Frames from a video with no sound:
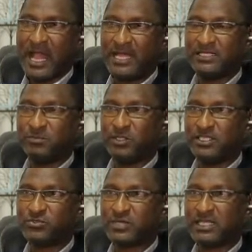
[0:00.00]
and the
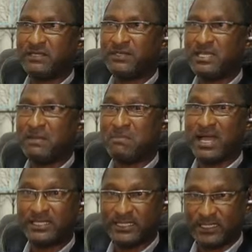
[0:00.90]
police were given a
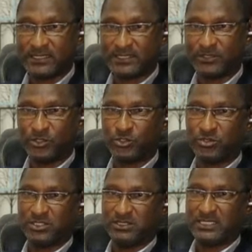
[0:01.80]
mandate not
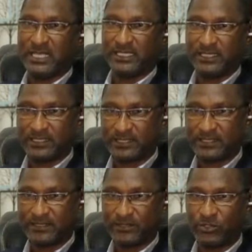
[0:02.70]
to
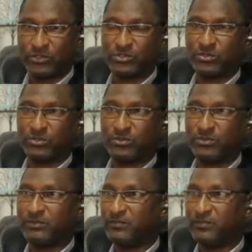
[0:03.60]
retaliate, not
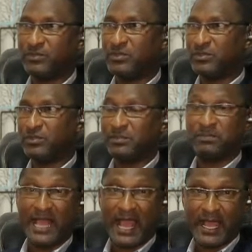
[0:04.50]
to
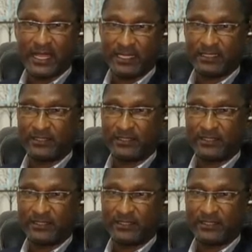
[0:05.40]
reply,